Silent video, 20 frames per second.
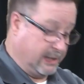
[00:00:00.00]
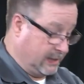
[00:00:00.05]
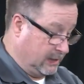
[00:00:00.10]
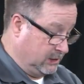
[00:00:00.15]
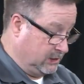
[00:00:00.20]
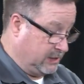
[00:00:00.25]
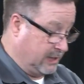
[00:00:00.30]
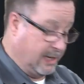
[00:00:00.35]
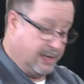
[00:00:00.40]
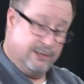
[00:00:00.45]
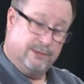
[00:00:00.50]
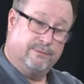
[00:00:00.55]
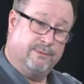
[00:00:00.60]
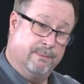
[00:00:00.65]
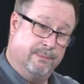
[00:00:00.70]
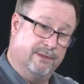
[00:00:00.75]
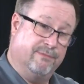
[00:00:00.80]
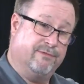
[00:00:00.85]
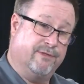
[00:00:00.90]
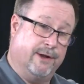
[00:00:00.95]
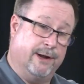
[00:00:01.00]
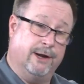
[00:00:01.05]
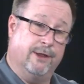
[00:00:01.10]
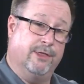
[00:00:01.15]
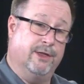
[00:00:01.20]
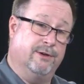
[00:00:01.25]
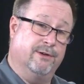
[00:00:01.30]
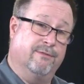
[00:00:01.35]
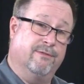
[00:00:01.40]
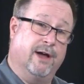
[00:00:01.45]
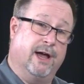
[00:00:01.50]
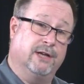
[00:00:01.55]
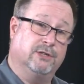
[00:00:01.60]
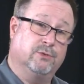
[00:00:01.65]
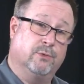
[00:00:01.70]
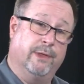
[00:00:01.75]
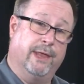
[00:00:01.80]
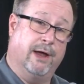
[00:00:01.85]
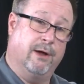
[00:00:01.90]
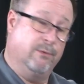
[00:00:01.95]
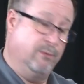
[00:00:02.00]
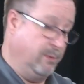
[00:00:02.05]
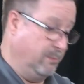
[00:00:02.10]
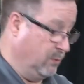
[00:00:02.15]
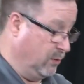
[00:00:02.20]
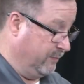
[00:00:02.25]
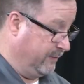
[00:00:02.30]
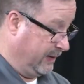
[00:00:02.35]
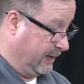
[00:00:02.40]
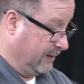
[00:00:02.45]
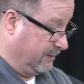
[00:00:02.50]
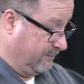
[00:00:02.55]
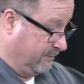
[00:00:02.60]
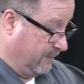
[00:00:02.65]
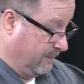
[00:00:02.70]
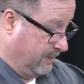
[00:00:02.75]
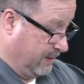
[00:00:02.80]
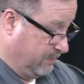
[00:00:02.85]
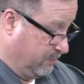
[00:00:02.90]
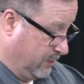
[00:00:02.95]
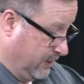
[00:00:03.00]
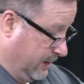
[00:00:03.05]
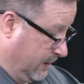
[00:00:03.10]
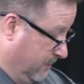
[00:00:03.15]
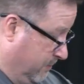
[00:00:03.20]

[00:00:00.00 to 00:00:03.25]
can change from the front of the device without removing it from the print and